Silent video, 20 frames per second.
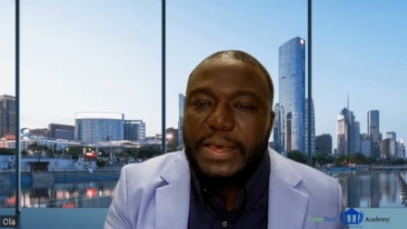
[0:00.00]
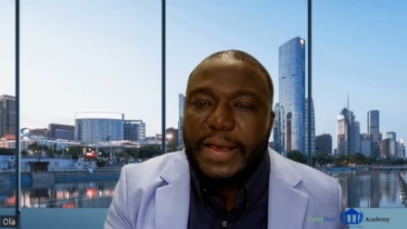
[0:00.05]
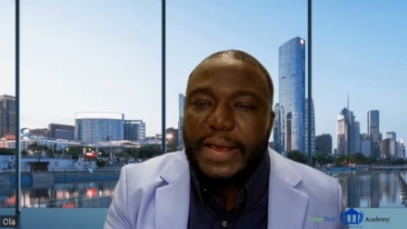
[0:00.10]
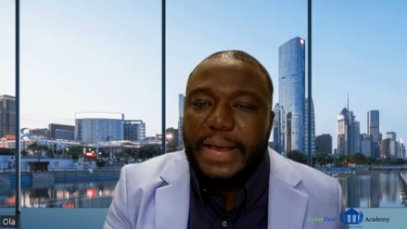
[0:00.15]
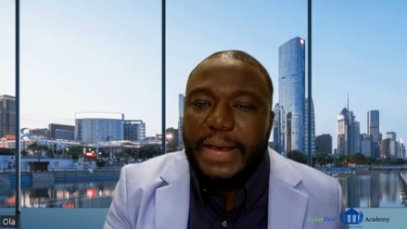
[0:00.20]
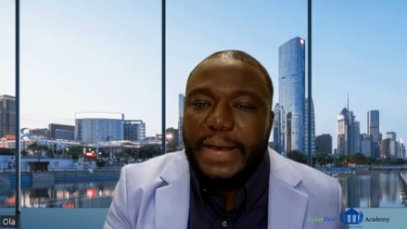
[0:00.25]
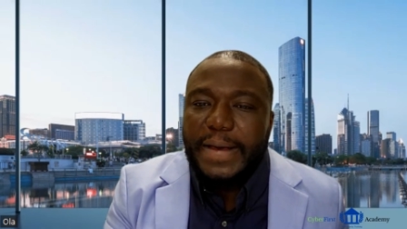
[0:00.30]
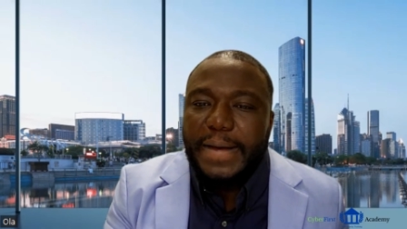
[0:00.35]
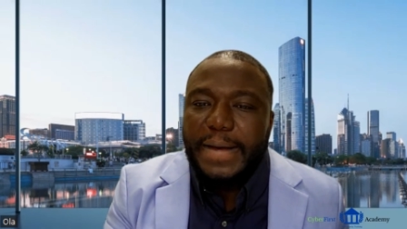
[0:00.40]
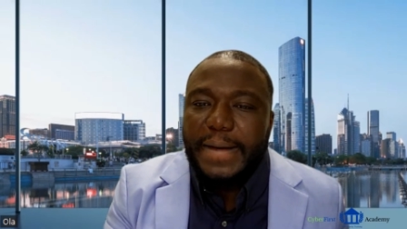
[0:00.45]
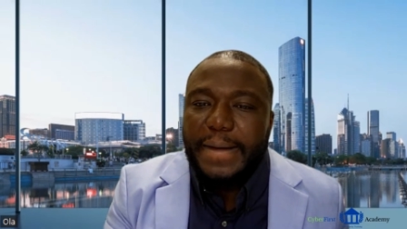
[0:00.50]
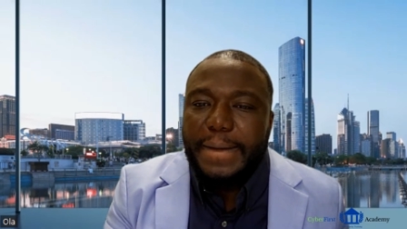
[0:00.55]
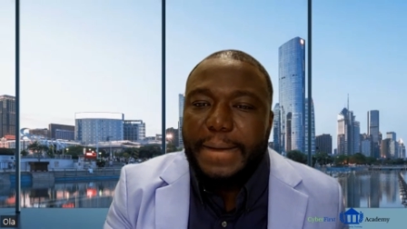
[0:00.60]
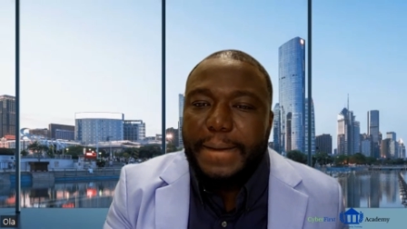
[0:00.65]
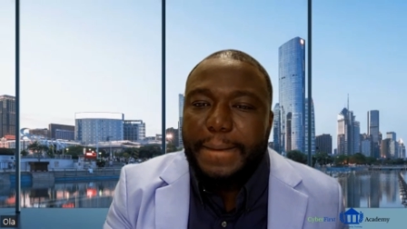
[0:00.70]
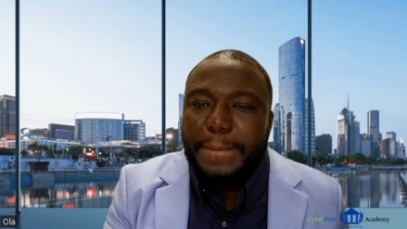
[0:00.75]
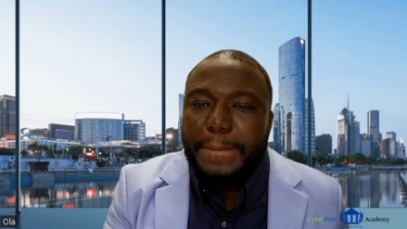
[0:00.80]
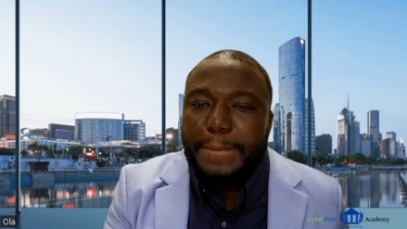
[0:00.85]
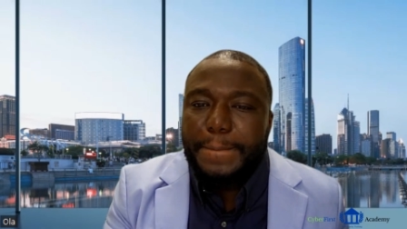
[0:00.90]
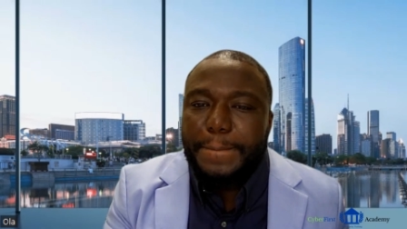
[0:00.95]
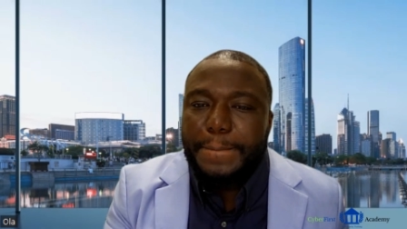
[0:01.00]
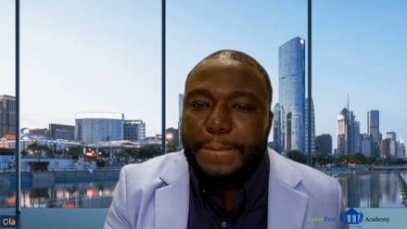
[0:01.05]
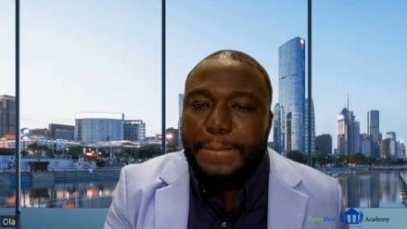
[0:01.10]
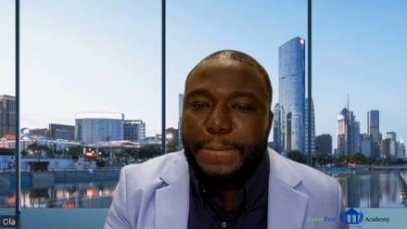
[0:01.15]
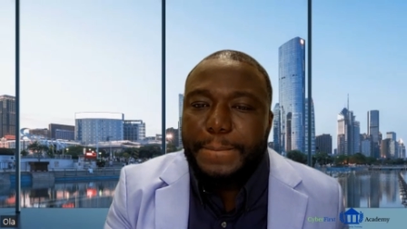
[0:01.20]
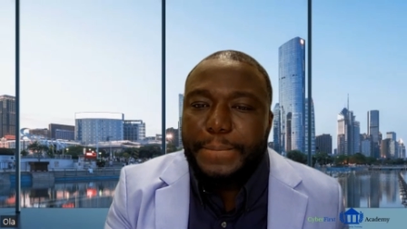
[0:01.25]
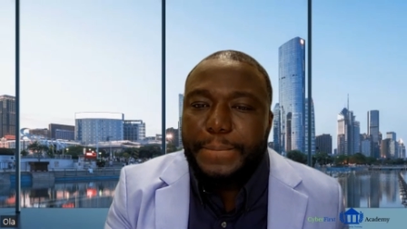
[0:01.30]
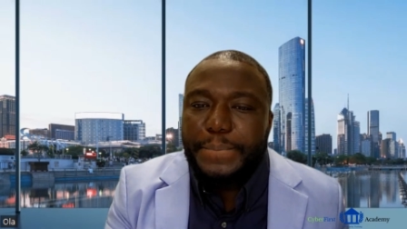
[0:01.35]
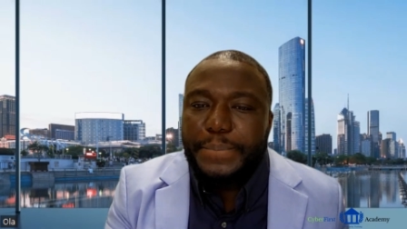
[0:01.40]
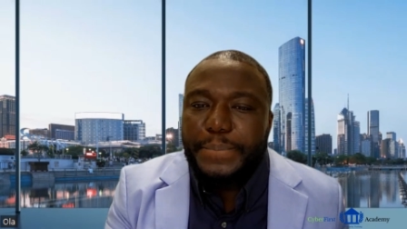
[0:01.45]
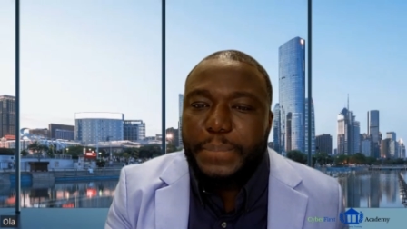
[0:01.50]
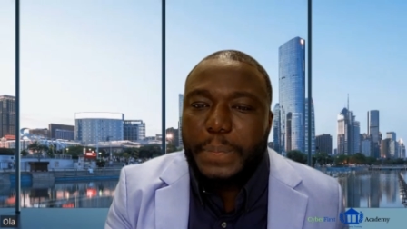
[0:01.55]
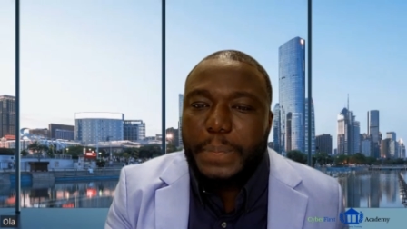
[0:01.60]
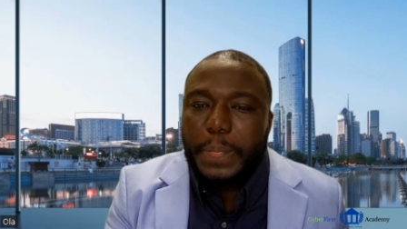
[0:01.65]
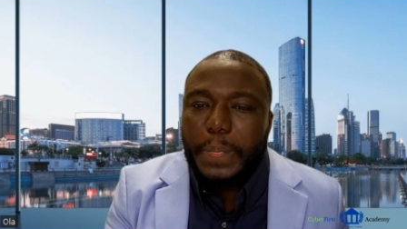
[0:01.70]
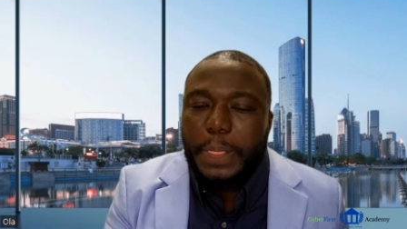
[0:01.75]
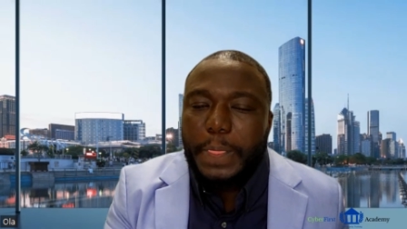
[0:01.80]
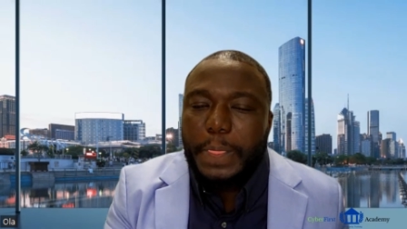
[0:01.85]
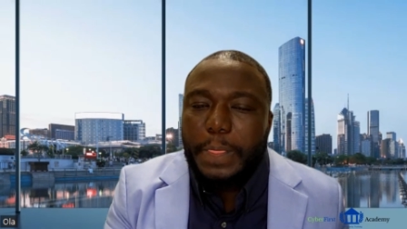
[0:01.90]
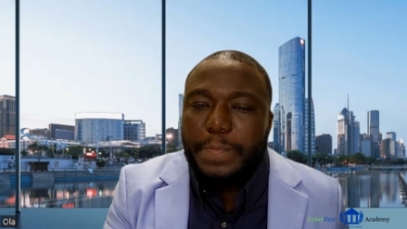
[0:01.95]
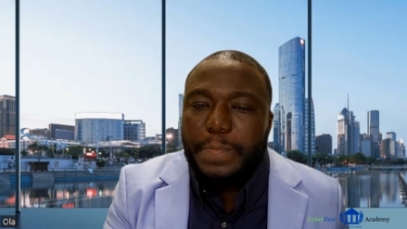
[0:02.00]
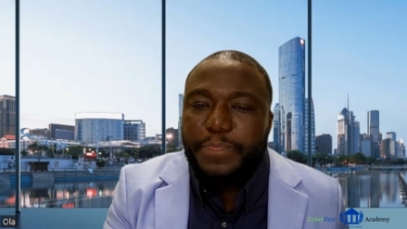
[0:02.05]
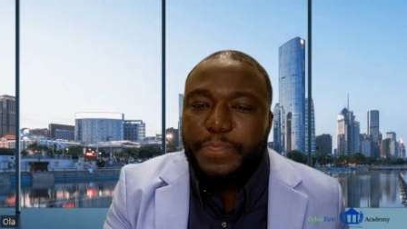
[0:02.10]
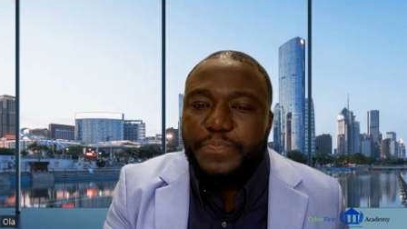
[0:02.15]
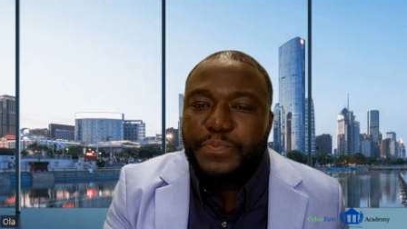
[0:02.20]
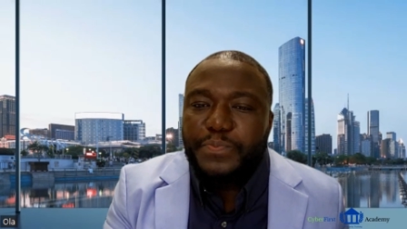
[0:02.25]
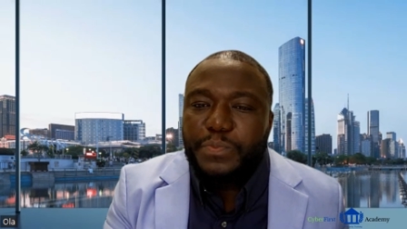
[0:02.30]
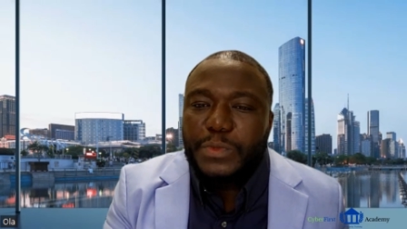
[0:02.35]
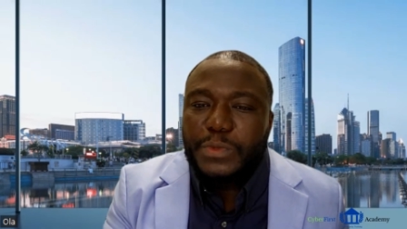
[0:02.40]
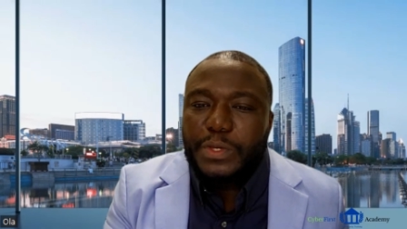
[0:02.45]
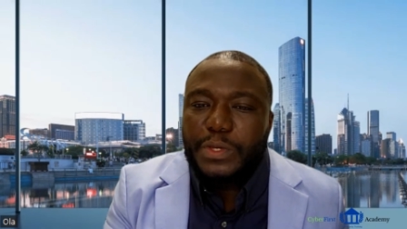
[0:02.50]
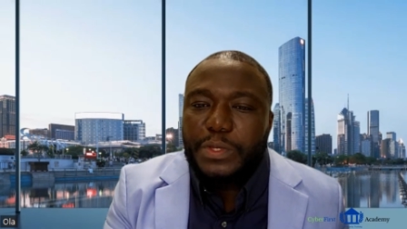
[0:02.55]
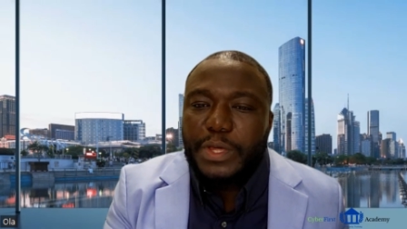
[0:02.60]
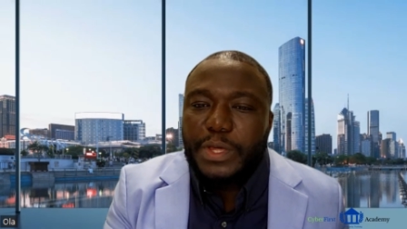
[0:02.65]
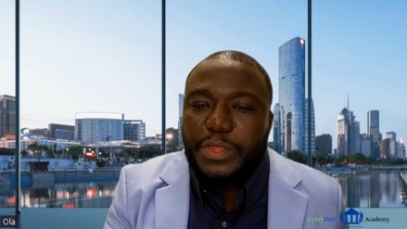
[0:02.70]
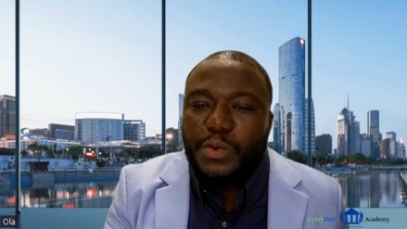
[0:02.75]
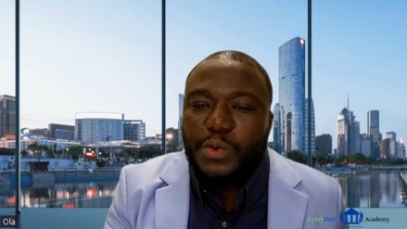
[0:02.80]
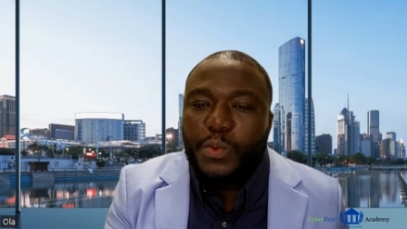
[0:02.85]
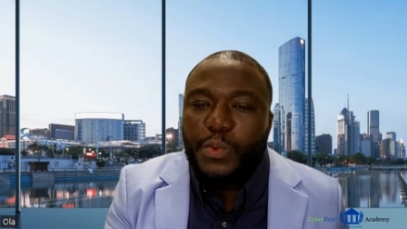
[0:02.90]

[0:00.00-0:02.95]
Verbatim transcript: Um, another